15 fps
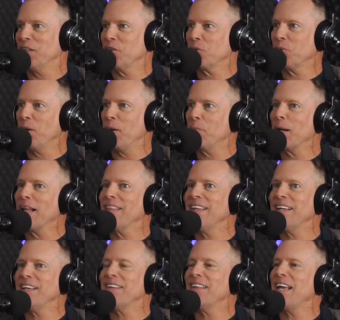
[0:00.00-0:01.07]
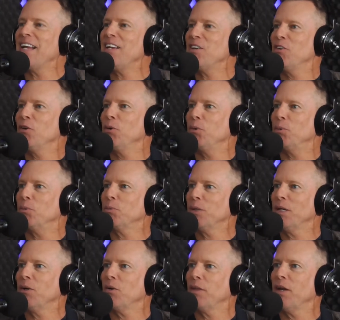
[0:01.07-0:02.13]
it this way, but I think they do.
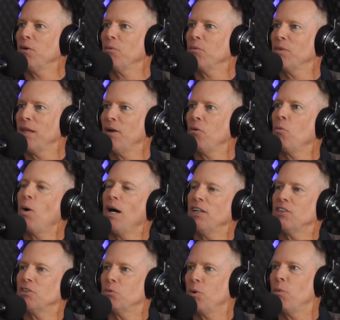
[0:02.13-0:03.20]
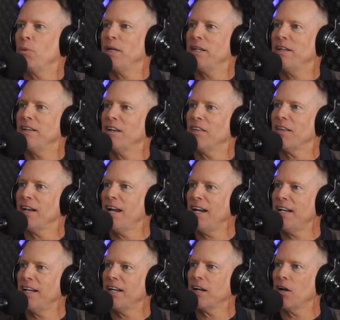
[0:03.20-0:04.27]
You know, they'll they'll watch what we did the other
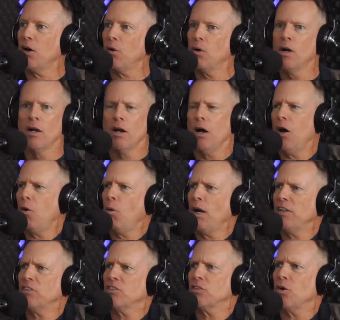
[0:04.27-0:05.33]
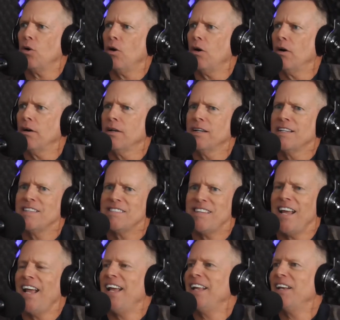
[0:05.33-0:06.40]
night and go, "Oh, I saw
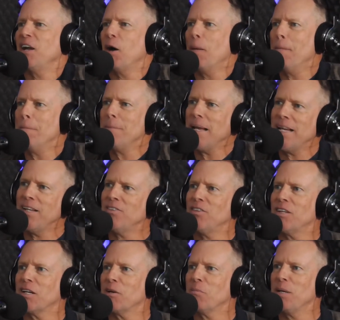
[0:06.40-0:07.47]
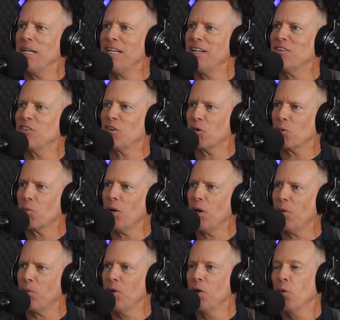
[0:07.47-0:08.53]
10 amazing comedians in a
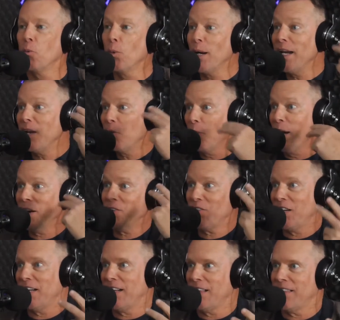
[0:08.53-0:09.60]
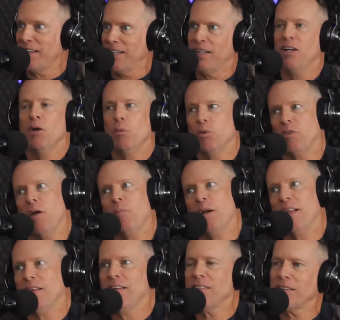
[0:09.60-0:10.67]
row. Yeah. We we're sitting there thinking, was I
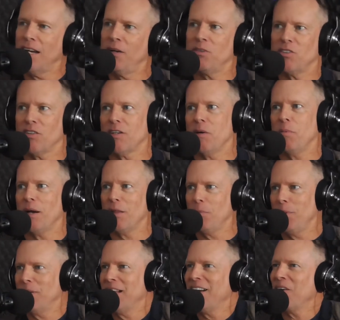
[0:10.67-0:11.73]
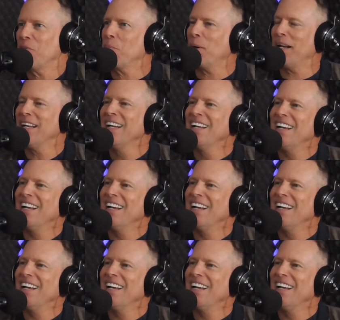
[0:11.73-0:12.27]
better than this guy? Was this guy better than me? You know, but